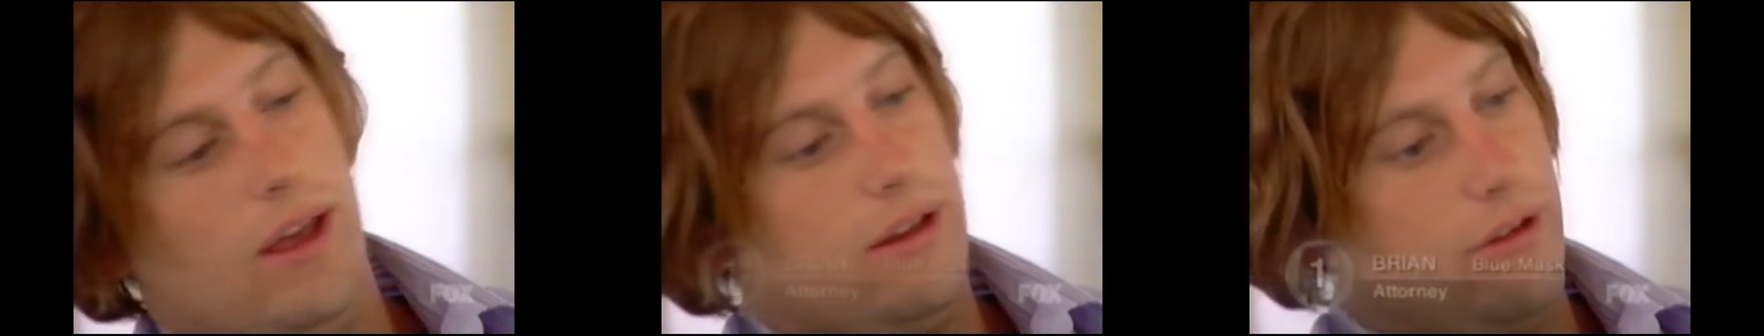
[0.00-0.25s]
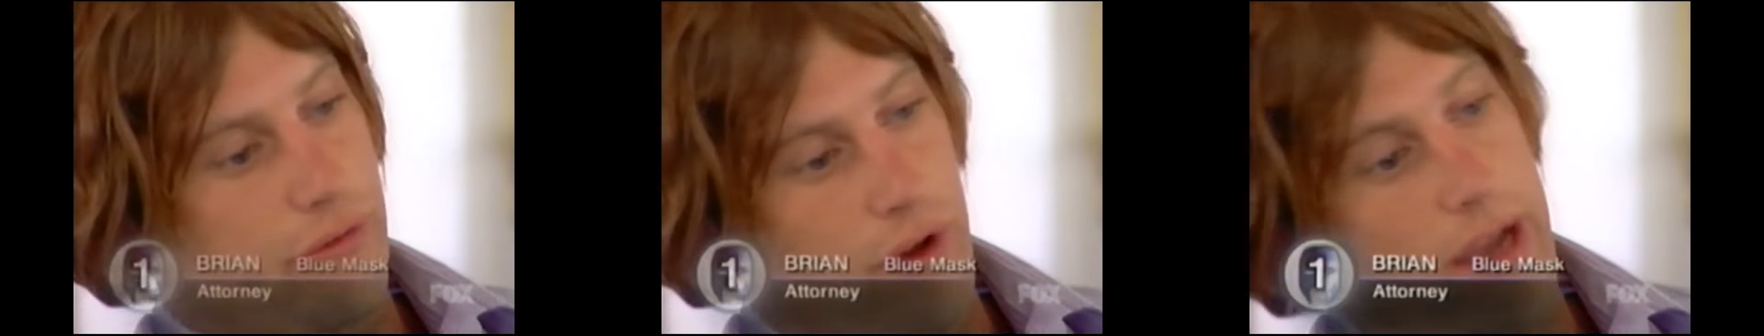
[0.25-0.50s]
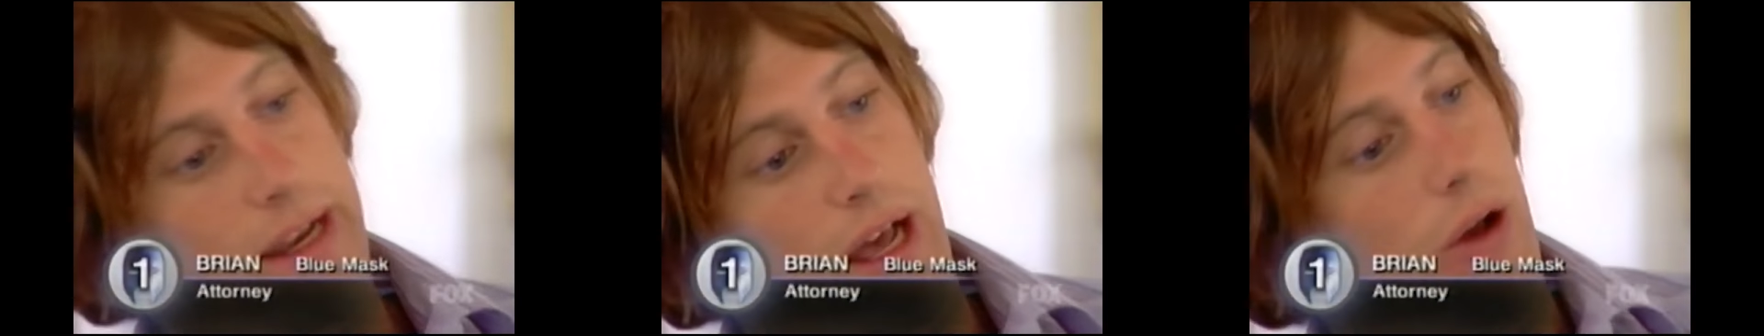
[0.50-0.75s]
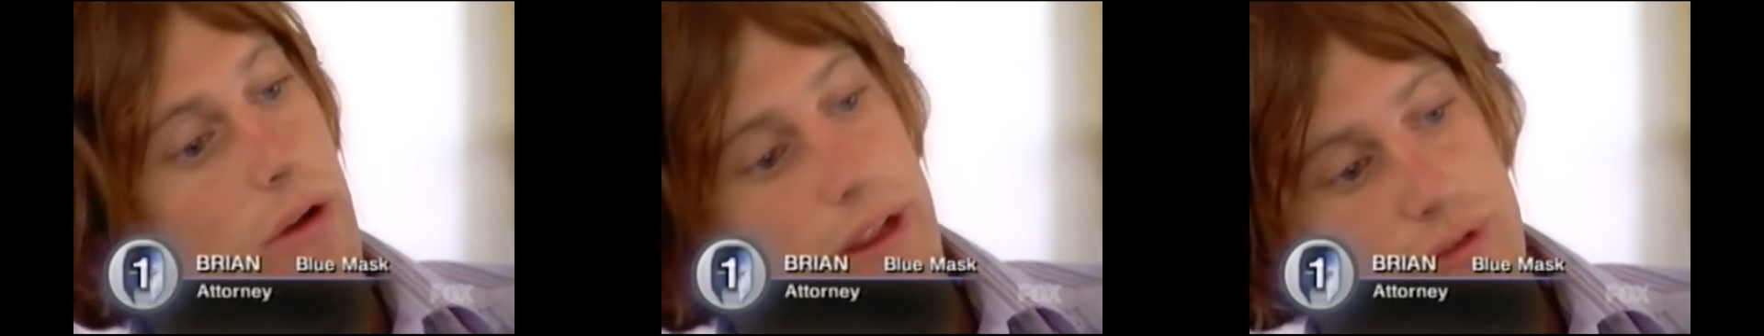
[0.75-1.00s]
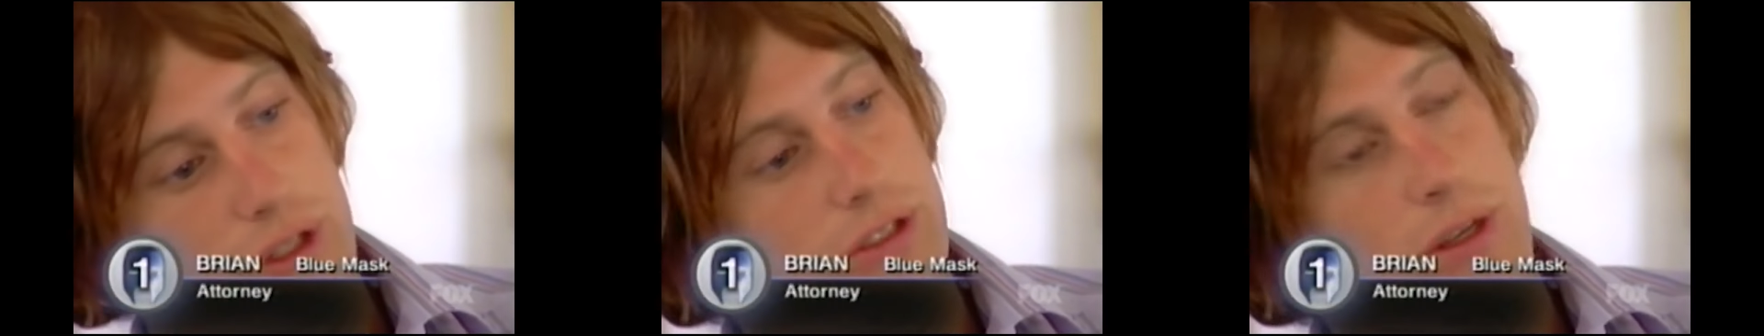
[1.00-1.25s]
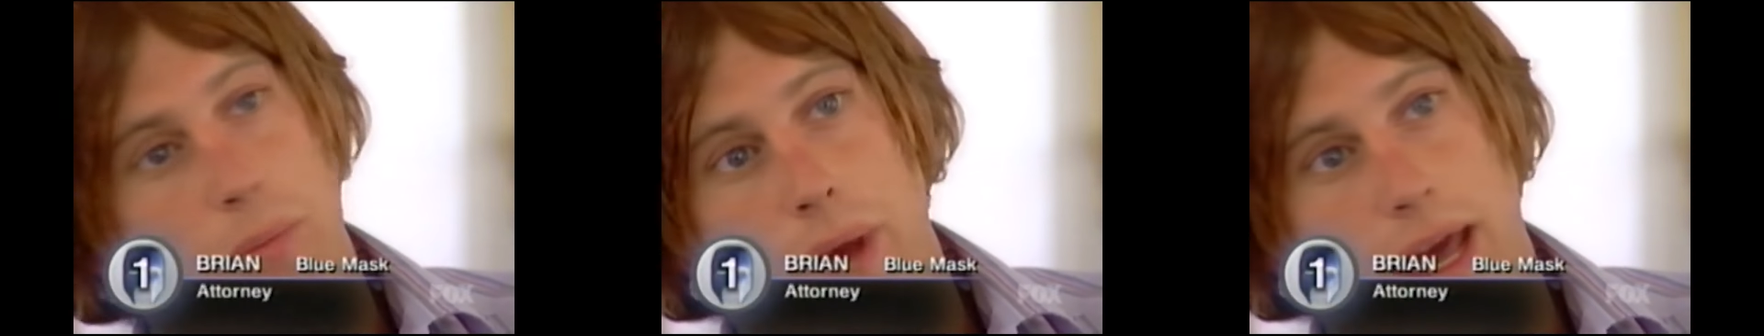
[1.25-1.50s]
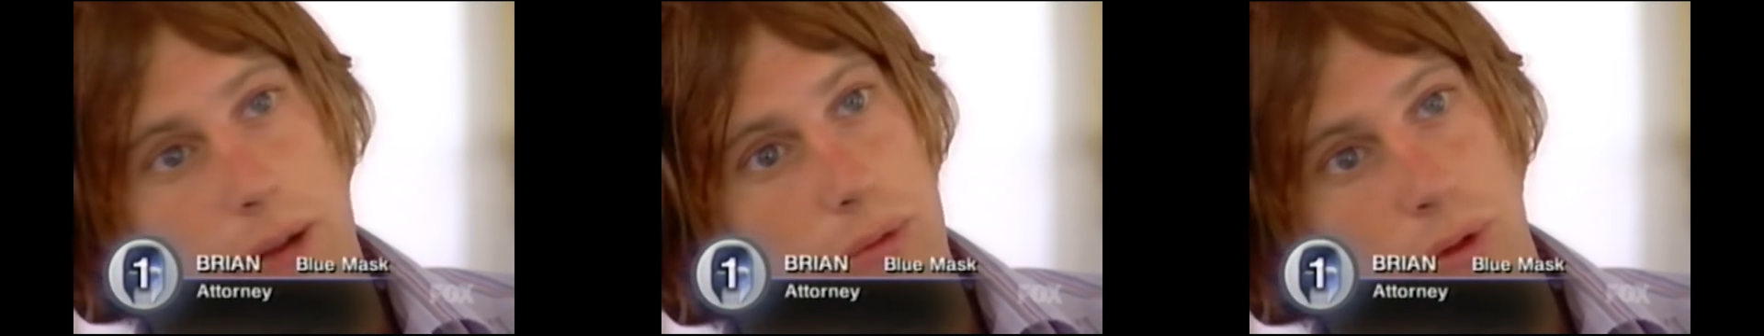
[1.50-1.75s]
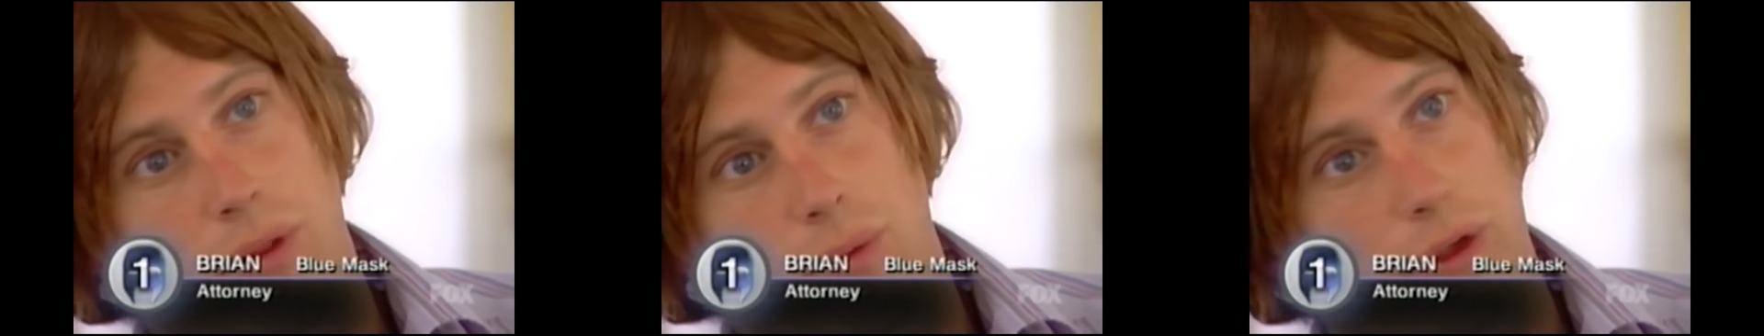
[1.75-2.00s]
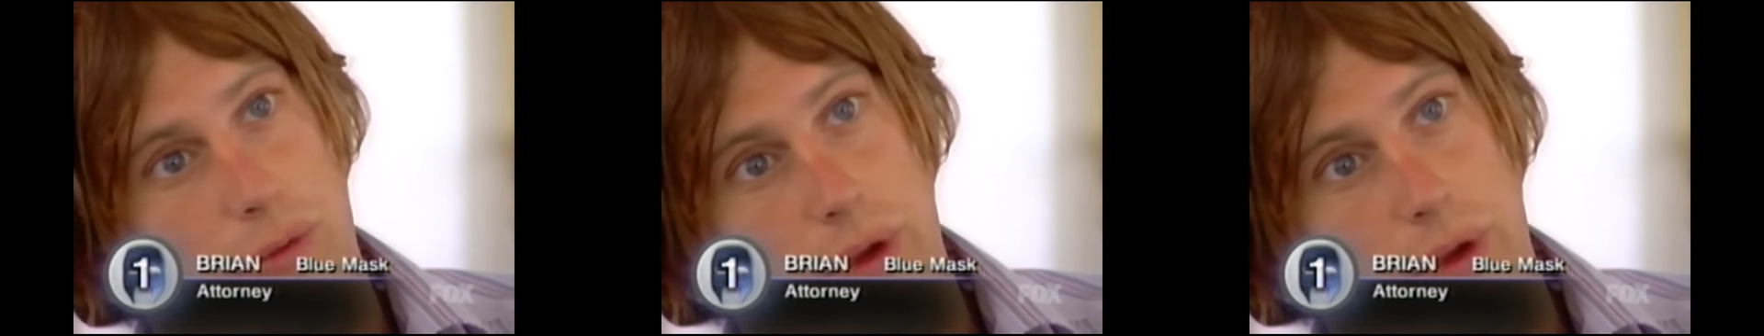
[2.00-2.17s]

to find out if she's compatible with